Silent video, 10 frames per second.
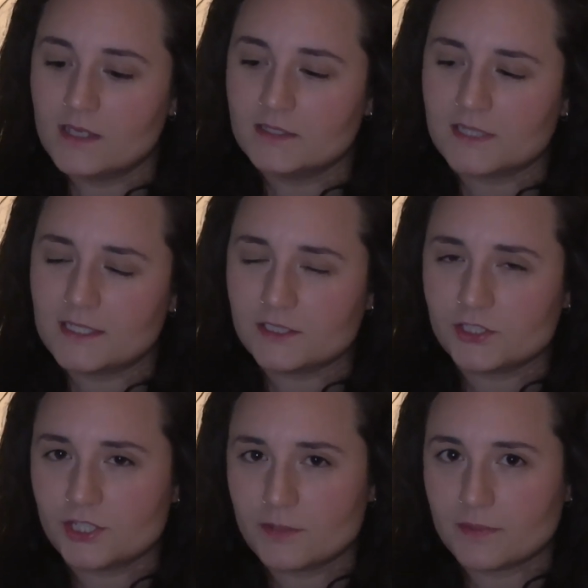
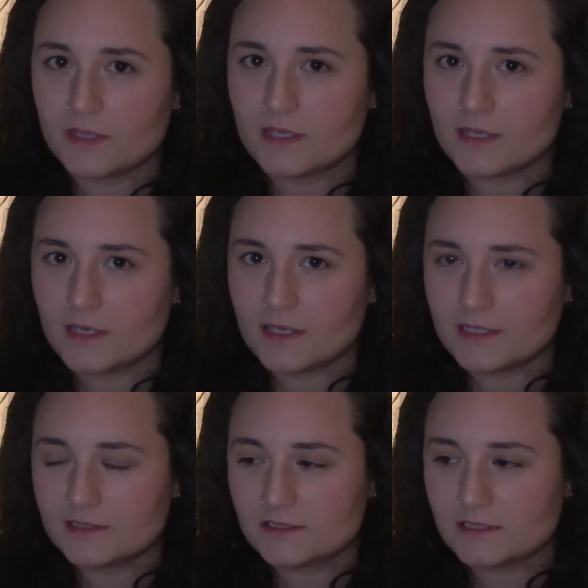censorship
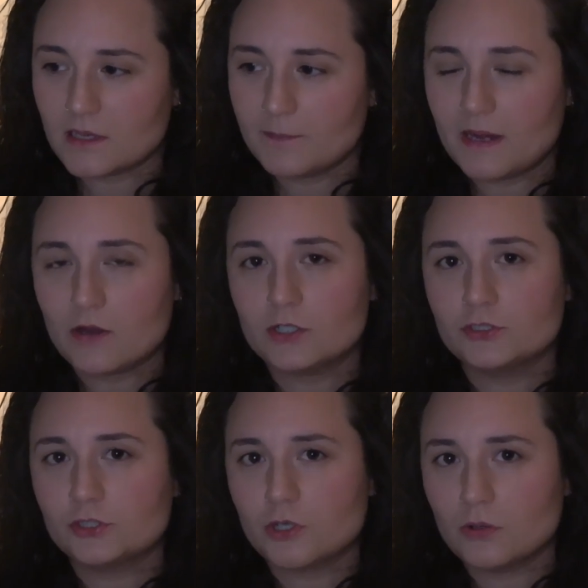is about
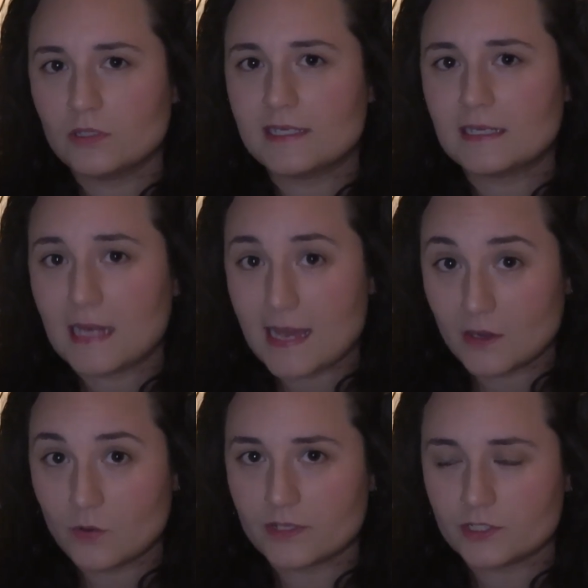controlling
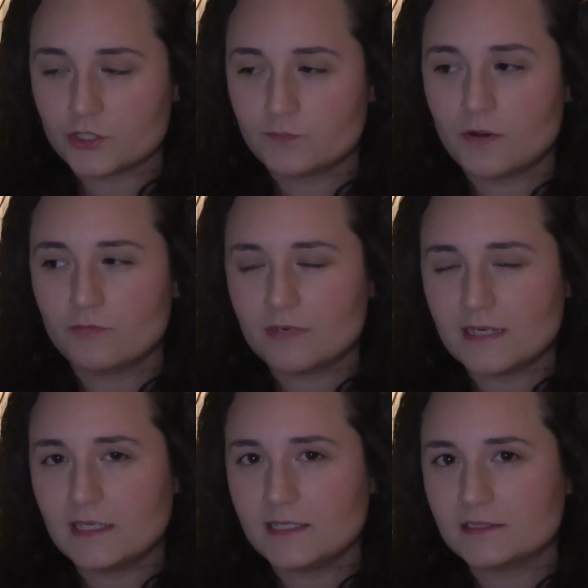language, but
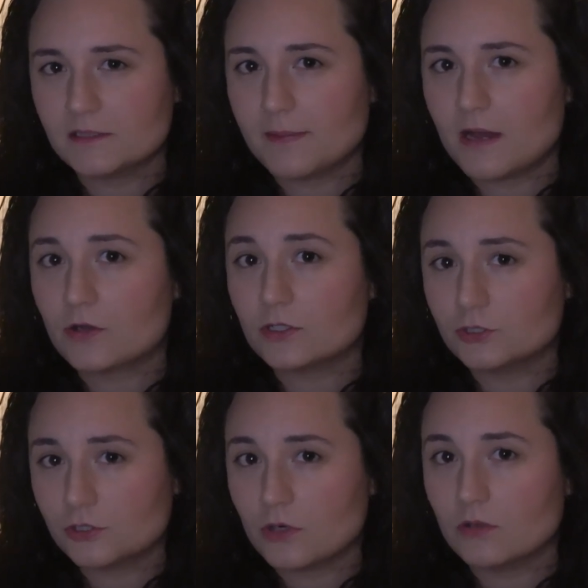really it's about
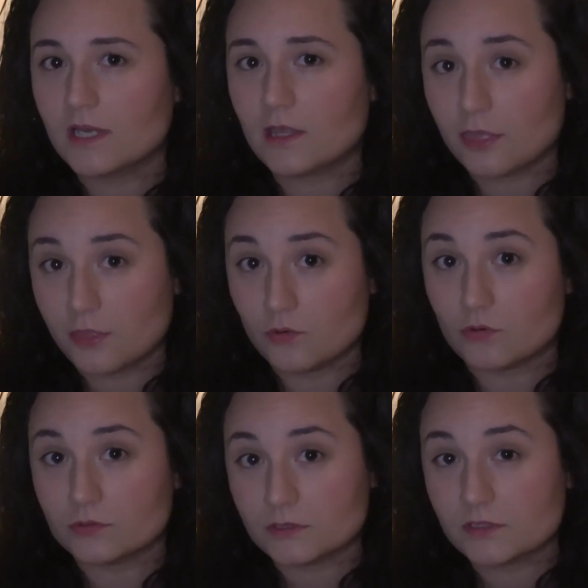controlling
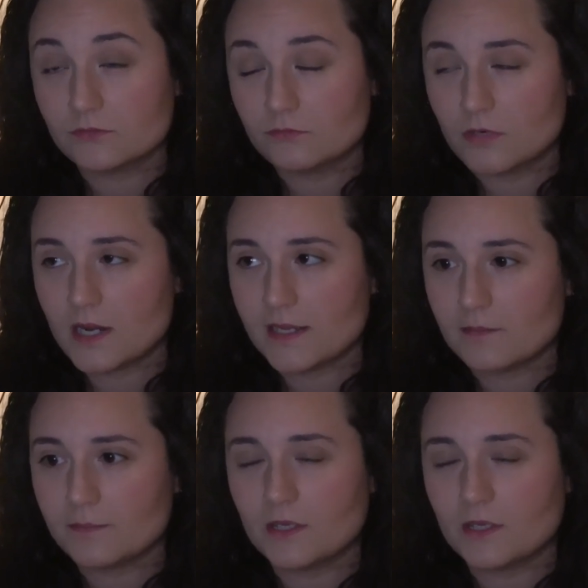thought, right?